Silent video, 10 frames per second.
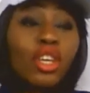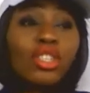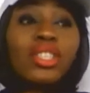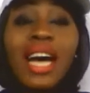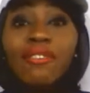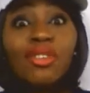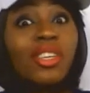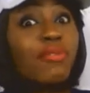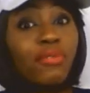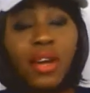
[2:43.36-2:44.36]
You just have
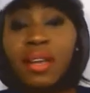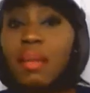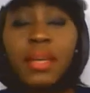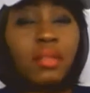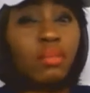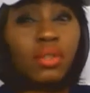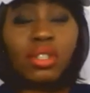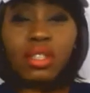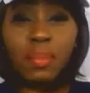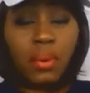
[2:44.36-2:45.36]
to avoid them as
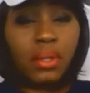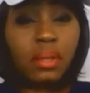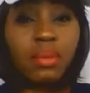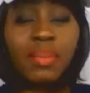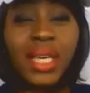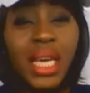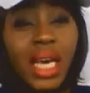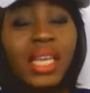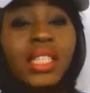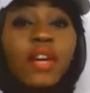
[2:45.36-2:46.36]
much as possible
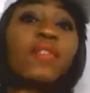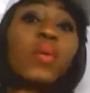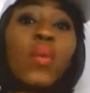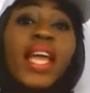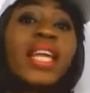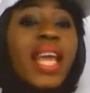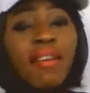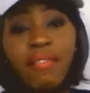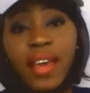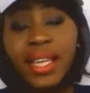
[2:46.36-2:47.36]
because of the way they
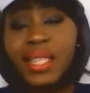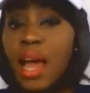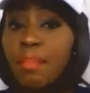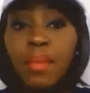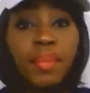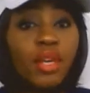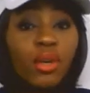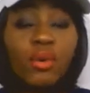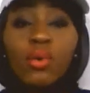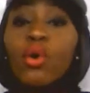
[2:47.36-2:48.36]
affect maybe
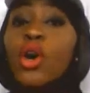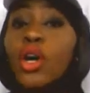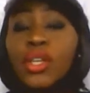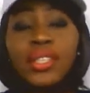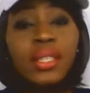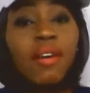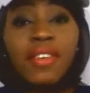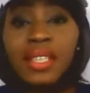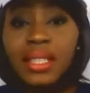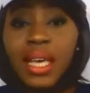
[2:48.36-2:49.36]
you or your
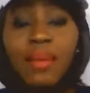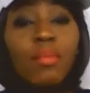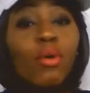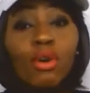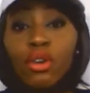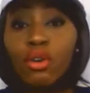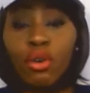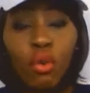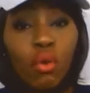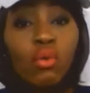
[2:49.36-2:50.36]
self-esteem or your
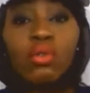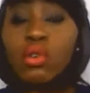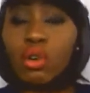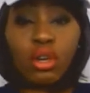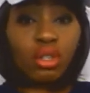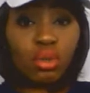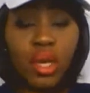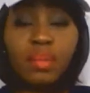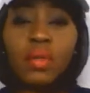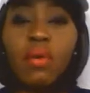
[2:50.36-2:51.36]
goals or your
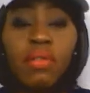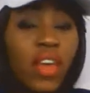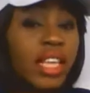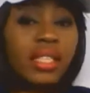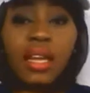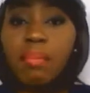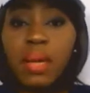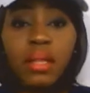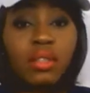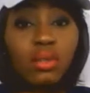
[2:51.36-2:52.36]
dreams or things that
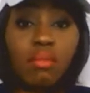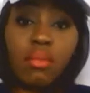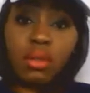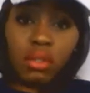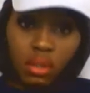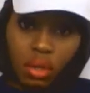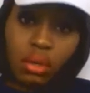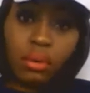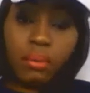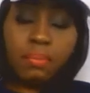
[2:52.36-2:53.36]
matter so much to you.